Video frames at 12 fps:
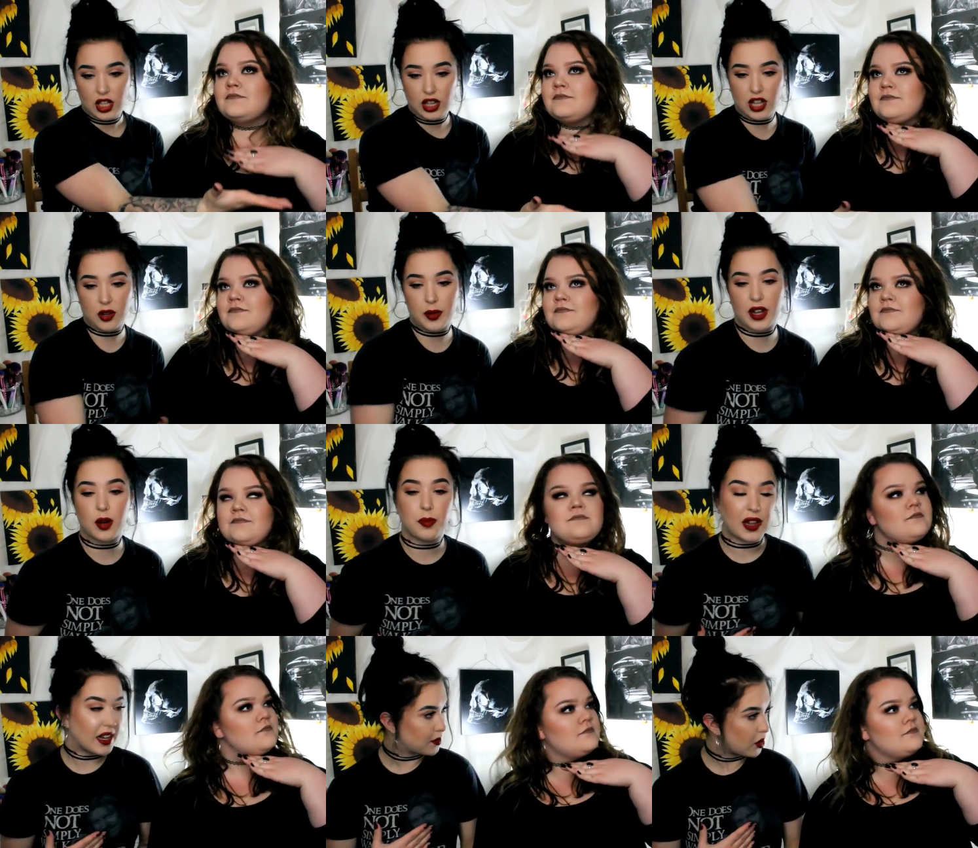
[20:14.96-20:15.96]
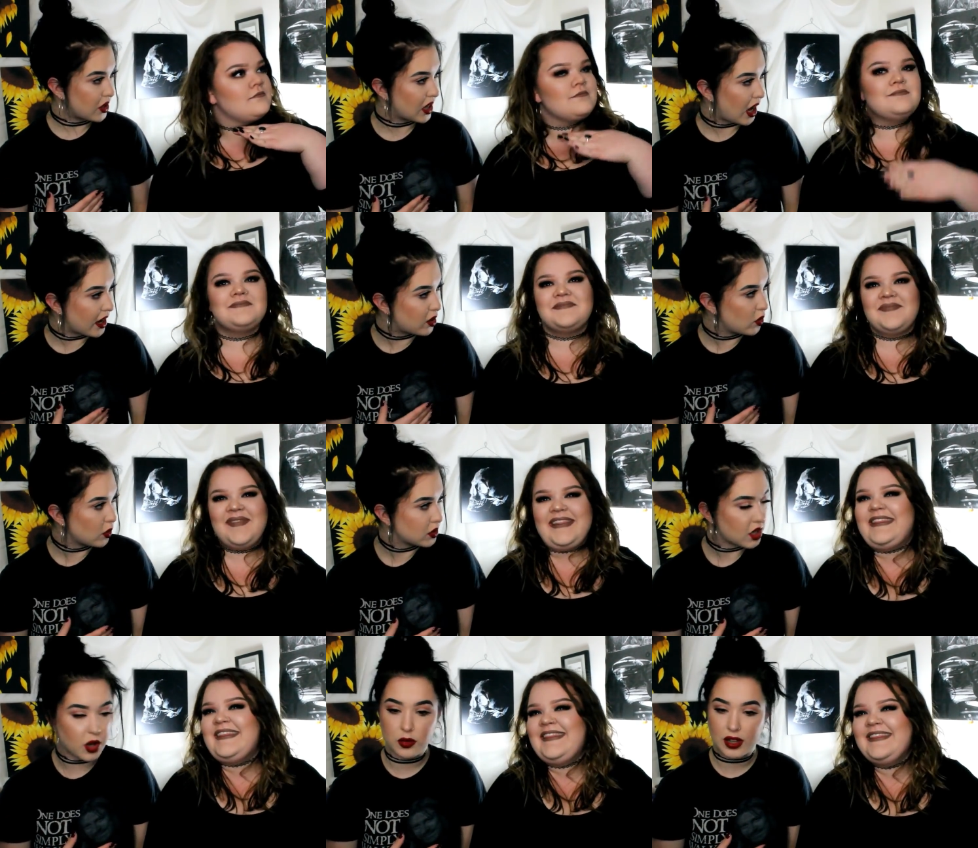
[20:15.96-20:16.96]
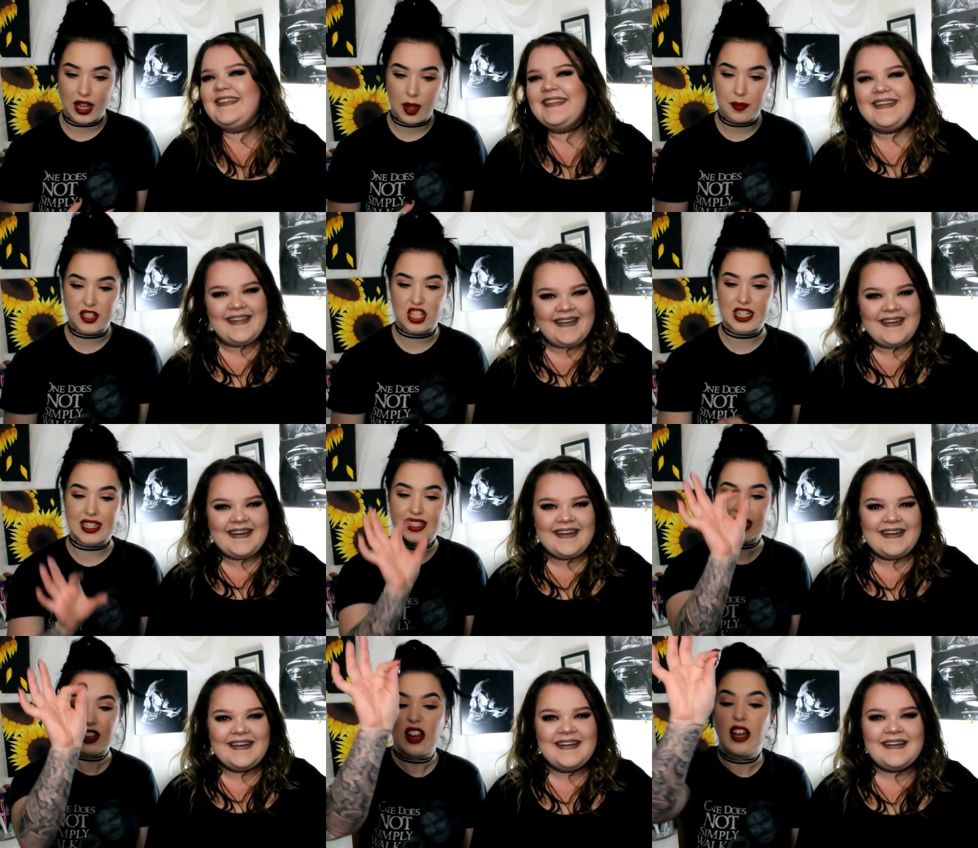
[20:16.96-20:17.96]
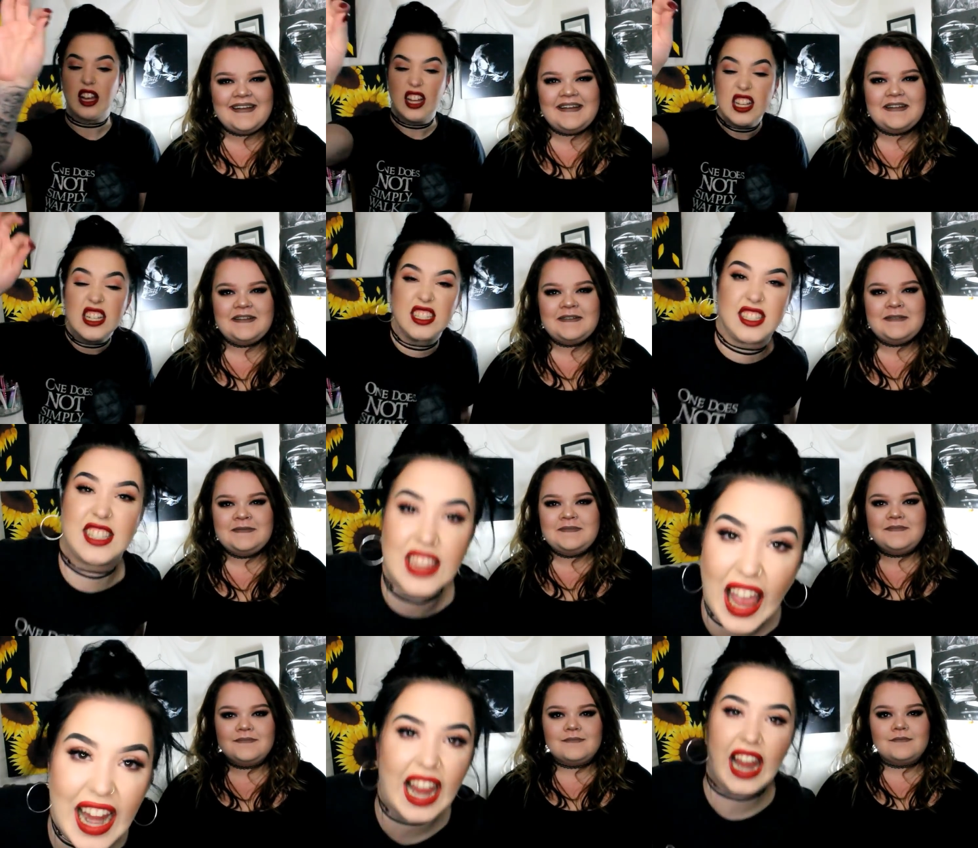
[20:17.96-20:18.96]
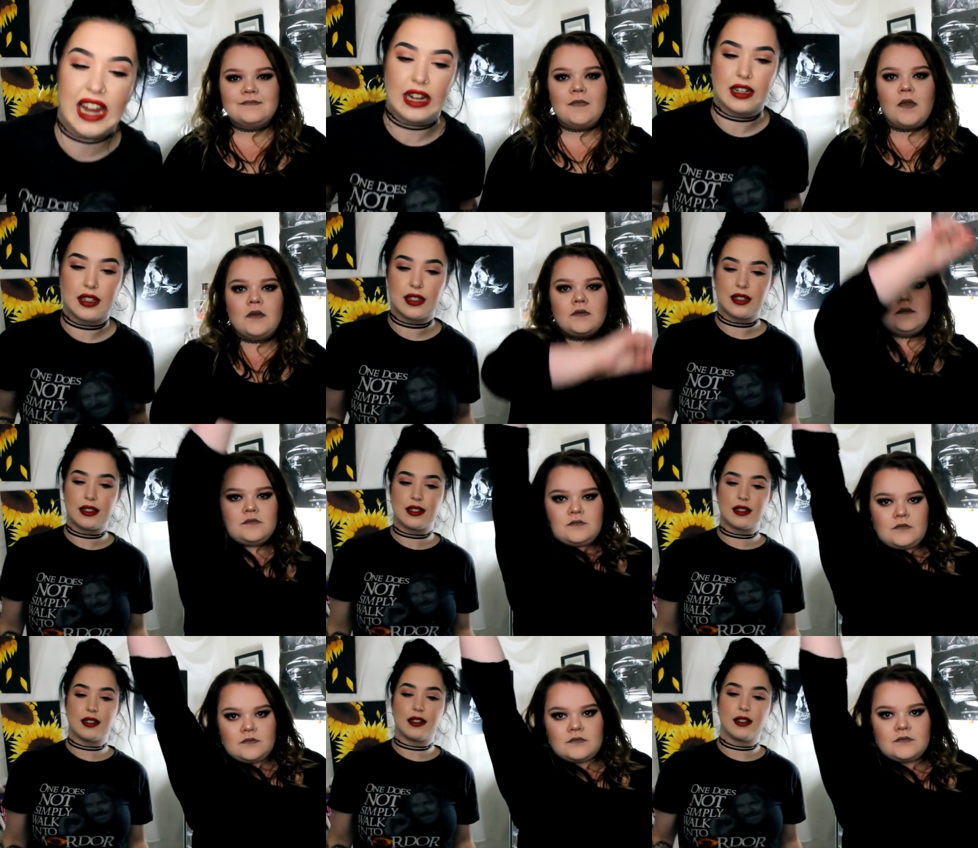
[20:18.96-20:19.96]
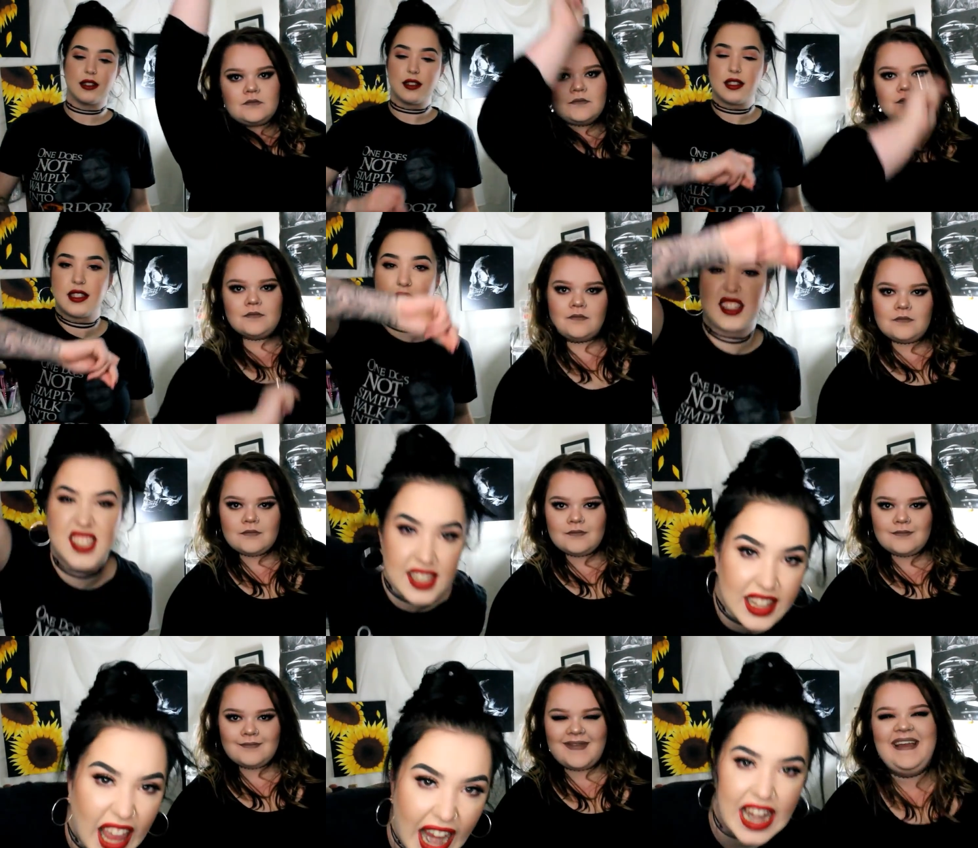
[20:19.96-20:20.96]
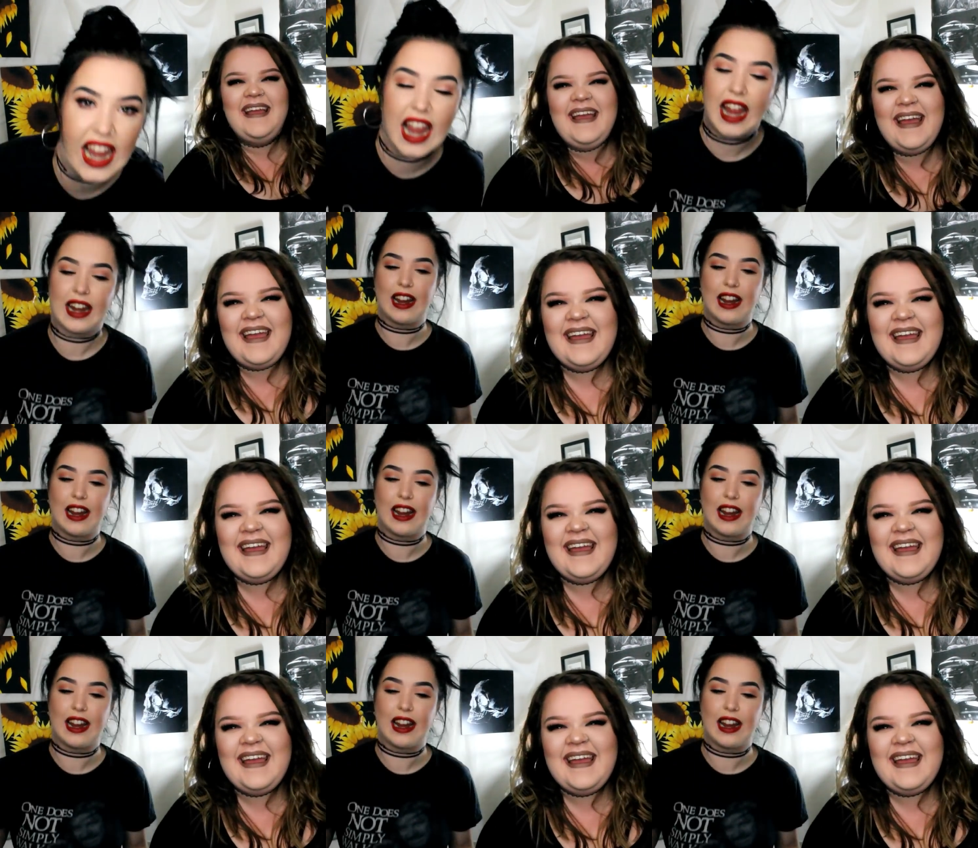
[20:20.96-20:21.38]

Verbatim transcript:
Speaker 1: look. We got a black smoky eye, cool tone lip. She is slaying slaying.